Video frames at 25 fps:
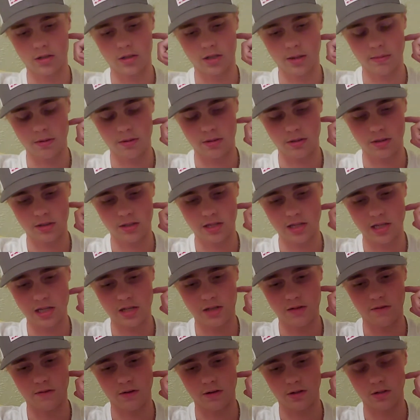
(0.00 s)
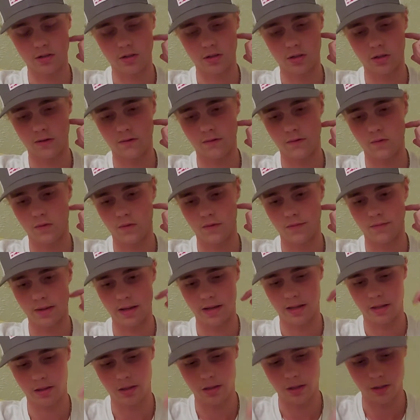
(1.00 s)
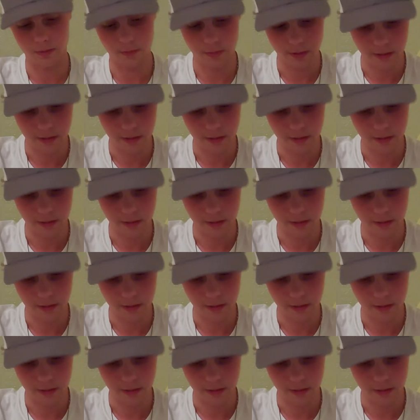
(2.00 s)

chapter 6, verse 34 of Matthew,